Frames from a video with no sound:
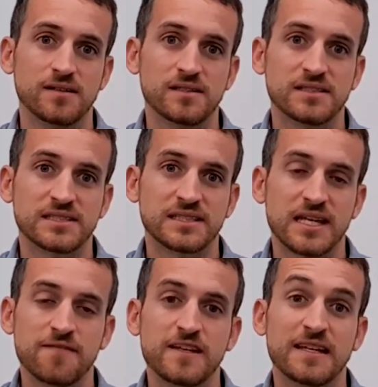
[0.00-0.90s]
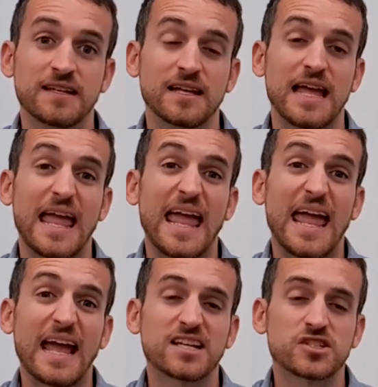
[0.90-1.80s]
saving
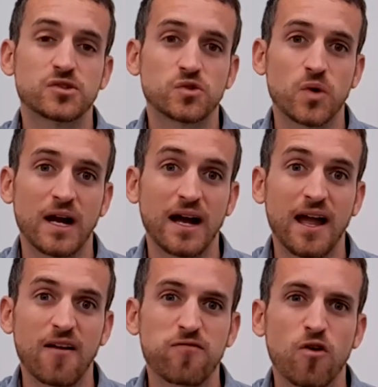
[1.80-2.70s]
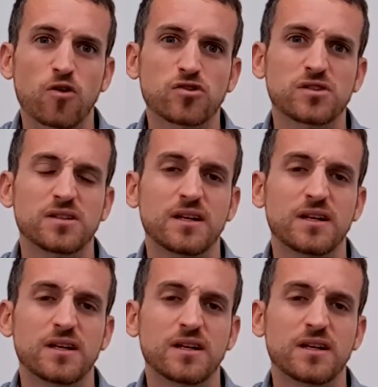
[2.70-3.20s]
extra effort,